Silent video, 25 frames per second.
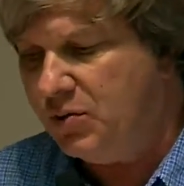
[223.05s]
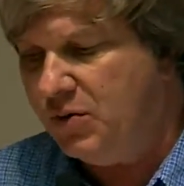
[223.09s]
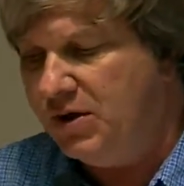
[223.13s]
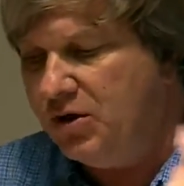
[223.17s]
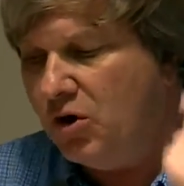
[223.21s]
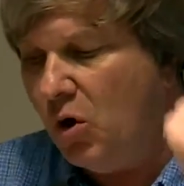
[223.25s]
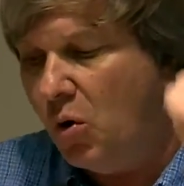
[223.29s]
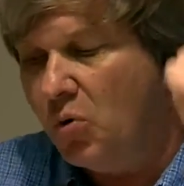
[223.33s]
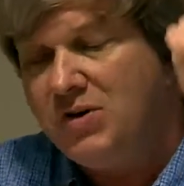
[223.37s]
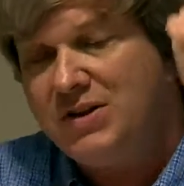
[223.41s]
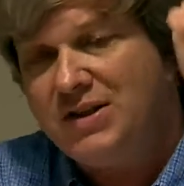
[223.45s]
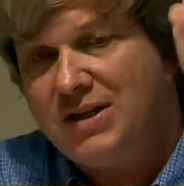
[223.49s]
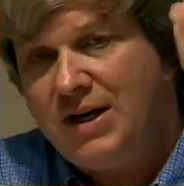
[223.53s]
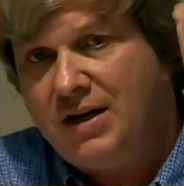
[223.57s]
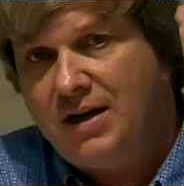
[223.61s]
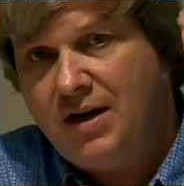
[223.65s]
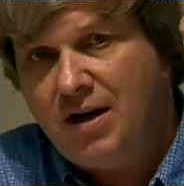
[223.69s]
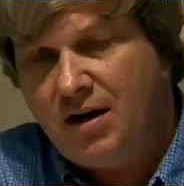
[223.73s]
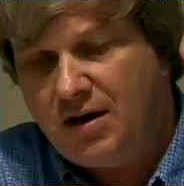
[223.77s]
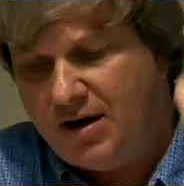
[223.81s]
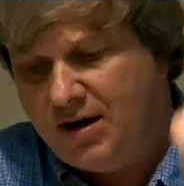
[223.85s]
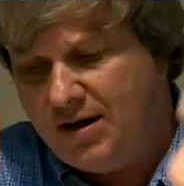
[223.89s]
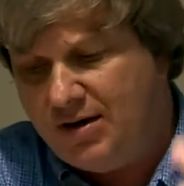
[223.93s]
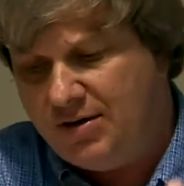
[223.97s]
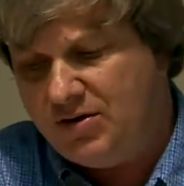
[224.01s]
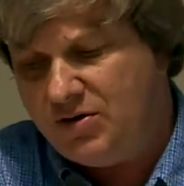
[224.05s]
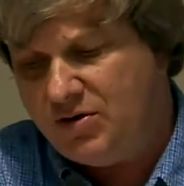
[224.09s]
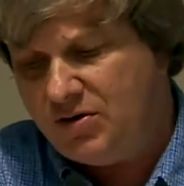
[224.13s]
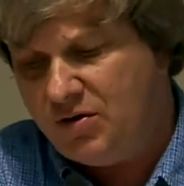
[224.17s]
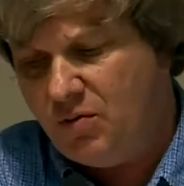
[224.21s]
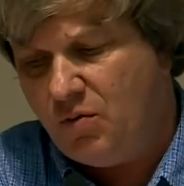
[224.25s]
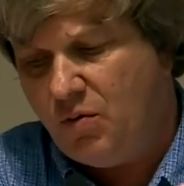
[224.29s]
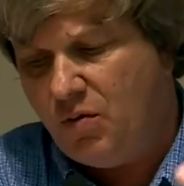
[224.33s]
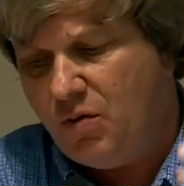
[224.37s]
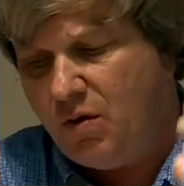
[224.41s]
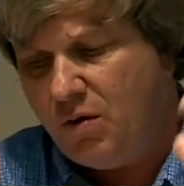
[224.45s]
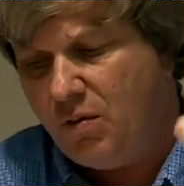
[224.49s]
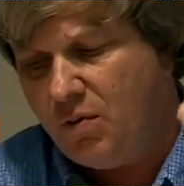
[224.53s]
We don't send our kids to
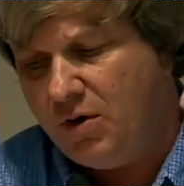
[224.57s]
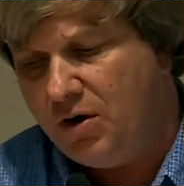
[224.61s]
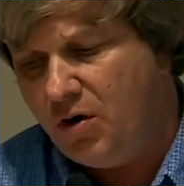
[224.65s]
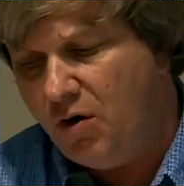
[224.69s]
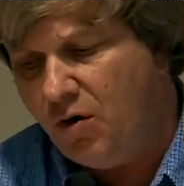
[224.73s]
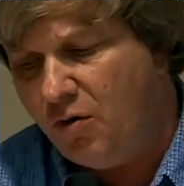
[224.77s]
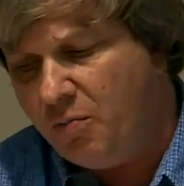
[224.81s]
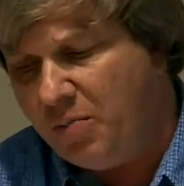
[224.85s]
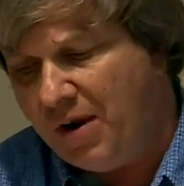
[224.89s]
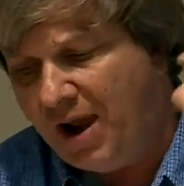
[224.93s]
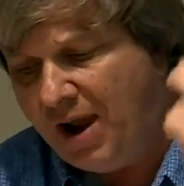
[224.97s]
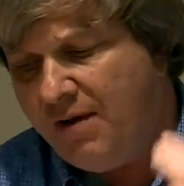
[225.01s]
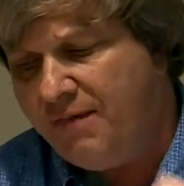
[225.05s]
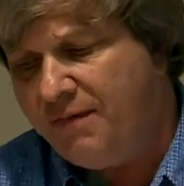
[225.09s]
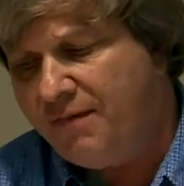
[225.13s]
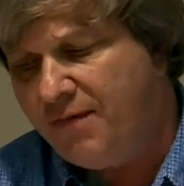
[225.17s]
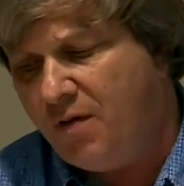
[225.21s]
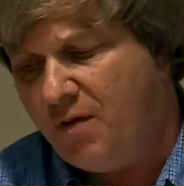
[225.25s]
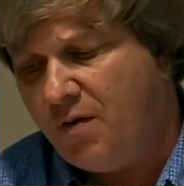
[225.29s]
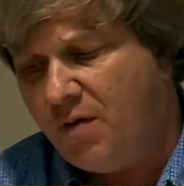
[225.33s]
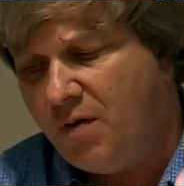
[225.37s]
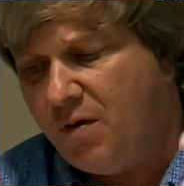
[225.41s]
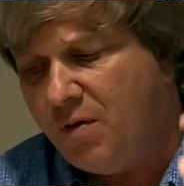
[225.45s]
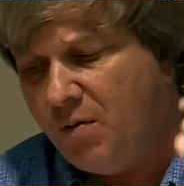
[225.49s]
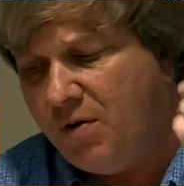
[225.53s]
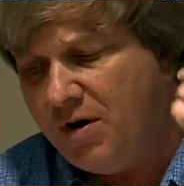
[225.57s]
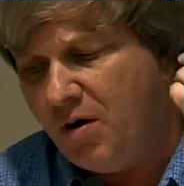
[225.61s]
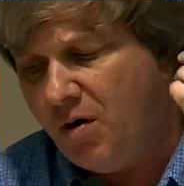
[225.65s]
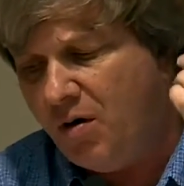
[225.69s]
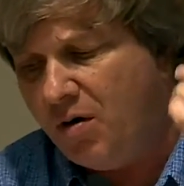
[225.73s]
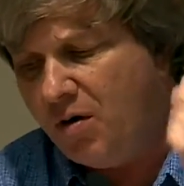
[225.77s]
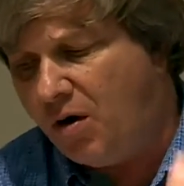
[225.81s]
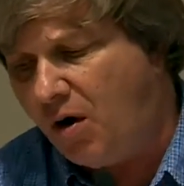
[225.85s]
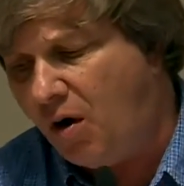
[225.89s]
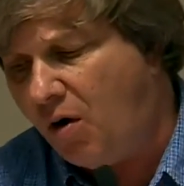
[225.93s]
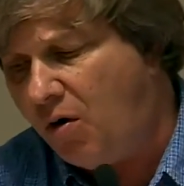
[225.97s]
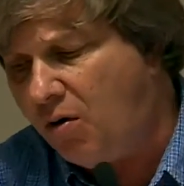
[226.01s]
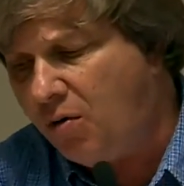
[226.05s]
war. We don't pay for war. We
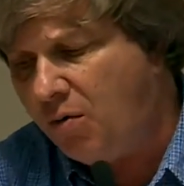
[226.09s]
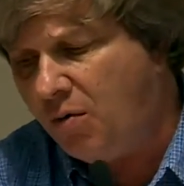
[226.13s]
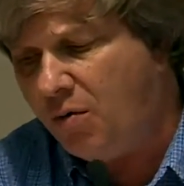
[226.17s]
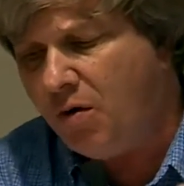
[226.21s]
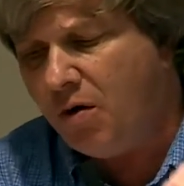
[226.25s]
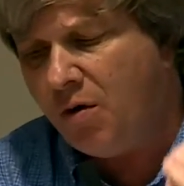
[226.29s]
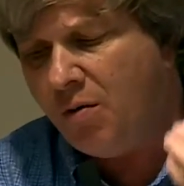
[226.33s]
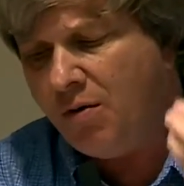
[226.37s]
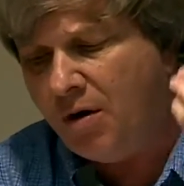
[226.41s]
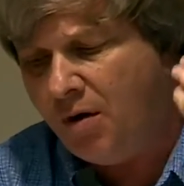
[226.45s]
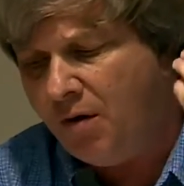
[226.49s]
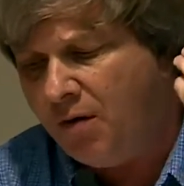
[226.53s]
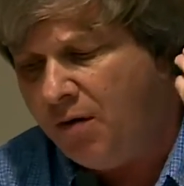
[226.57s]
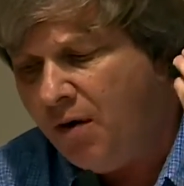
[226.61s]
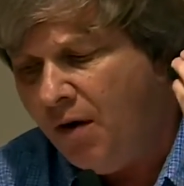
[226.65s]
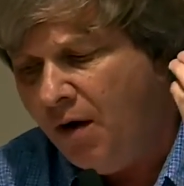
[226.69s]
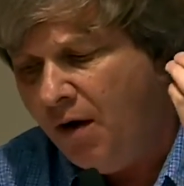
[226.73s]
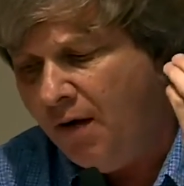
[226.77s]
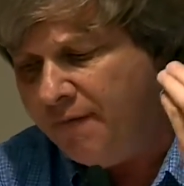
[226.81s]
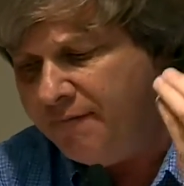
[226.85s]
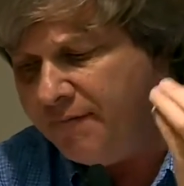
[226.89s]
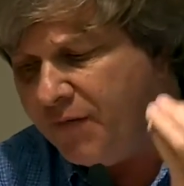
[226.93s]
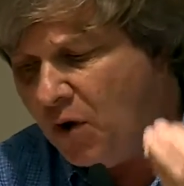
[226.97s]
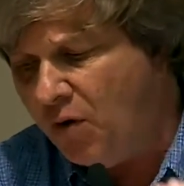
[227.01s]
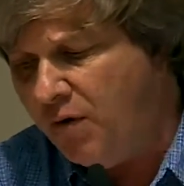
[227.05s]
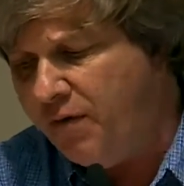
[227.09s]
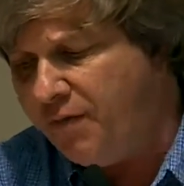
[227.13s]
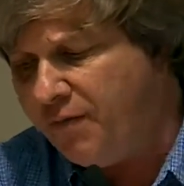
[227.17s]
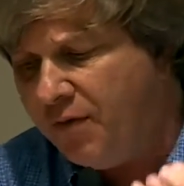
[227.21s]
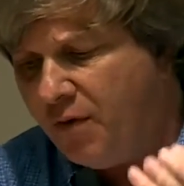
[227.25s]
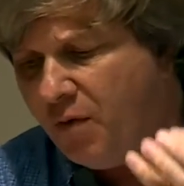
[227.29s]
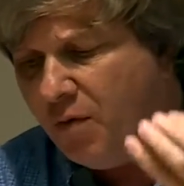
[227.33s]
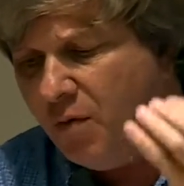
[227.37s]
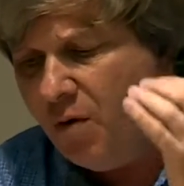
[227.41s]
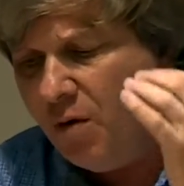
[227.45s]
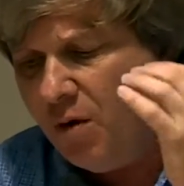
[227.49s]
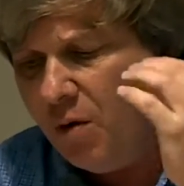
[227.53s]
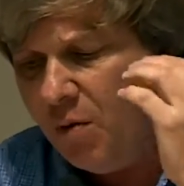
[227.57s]
don't go to war. We don't vote
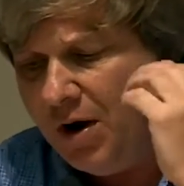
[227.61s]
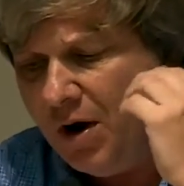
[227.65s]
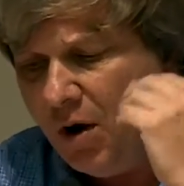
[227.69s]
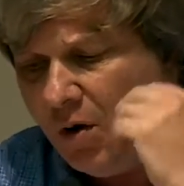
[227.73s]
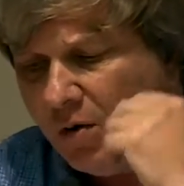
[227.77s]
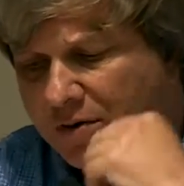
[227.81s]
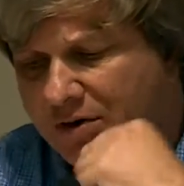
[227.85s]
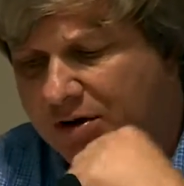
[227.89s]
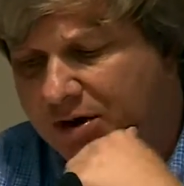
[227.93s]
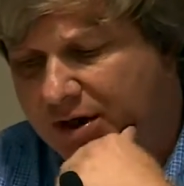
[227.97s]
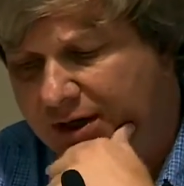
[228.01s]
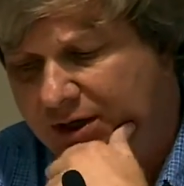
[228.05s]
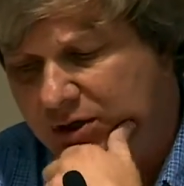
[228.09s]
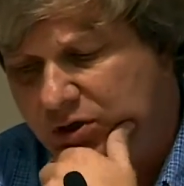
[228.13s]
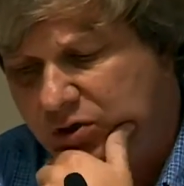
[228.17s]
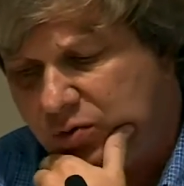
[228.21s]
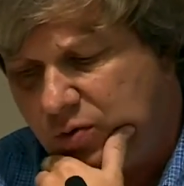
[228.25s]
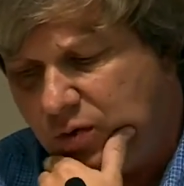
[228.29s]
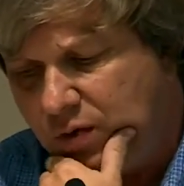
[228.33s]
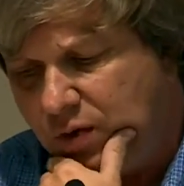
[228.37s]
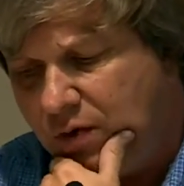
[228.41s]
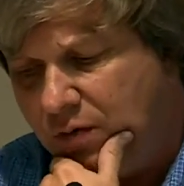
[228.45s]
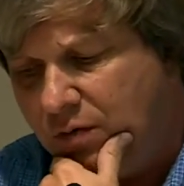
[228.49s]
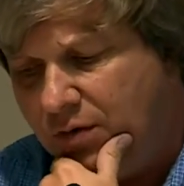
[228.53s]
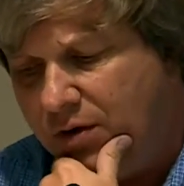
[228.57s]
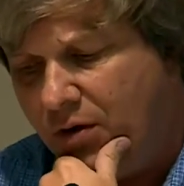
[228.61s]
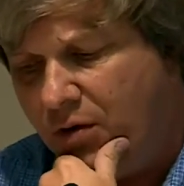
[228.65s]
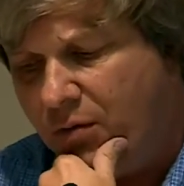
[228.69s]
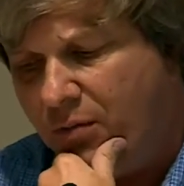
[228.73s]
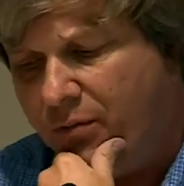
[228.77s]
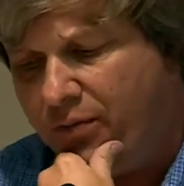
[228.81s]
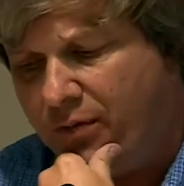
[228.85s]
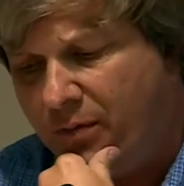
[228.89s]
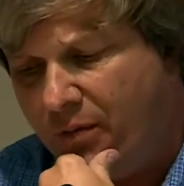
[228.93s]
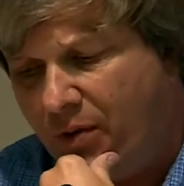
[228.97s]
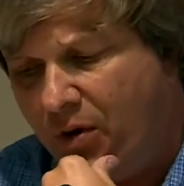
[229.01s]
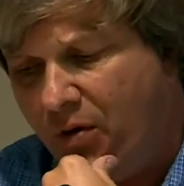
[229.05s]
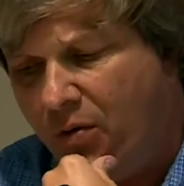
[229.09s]
for war. We don't teach war. We don't
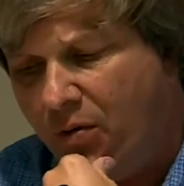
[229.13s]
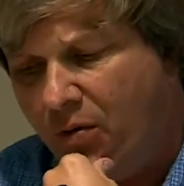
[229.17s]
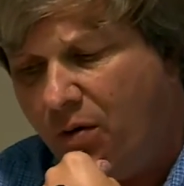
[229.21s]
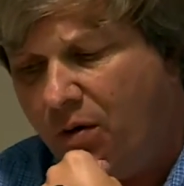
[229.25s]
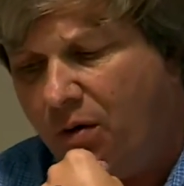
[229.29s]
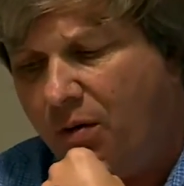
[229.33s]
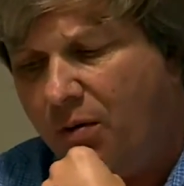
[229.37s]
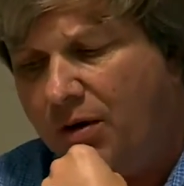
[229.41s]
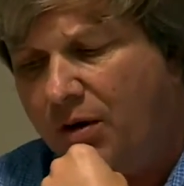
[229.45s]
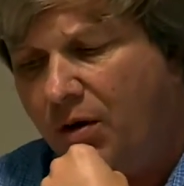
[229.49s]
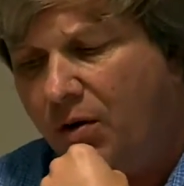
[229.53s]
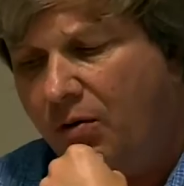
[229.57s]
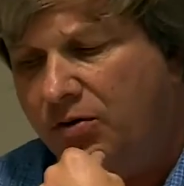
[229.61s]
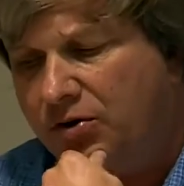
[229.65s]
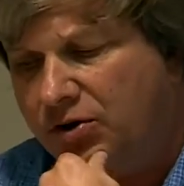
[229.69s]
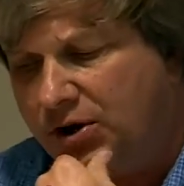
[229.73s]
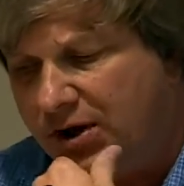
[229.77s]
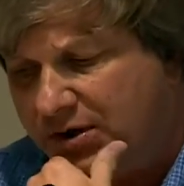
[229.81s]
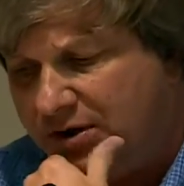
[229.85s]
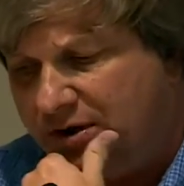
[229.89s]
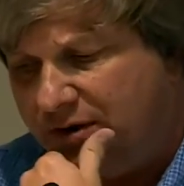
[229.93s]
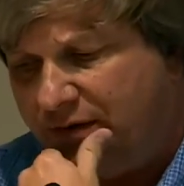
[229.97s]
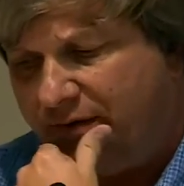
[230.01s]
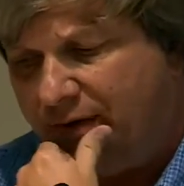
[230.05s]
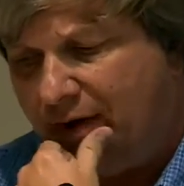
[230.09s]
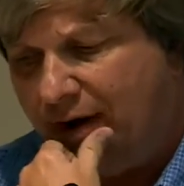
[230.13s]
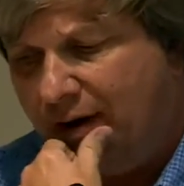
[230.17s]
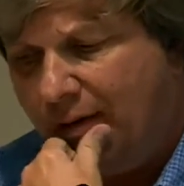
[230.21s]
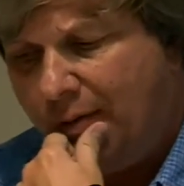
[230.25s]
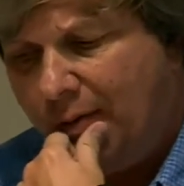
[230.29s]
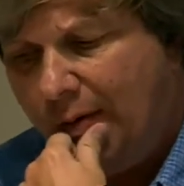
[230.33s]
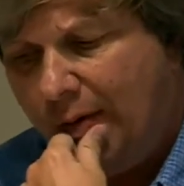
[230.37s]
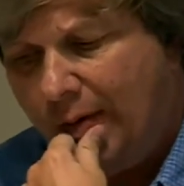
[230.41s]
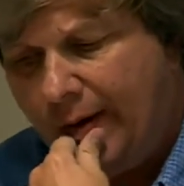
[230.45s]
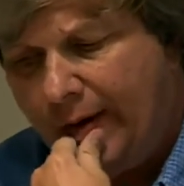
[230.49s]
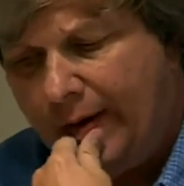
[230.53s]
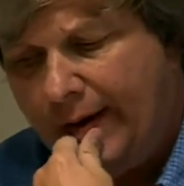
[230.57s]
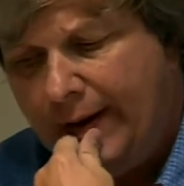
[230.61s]
promote war. We don't justify
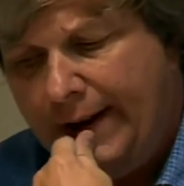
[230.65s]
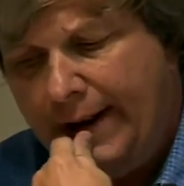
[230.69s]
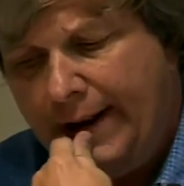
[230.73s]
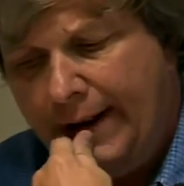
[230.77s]
war.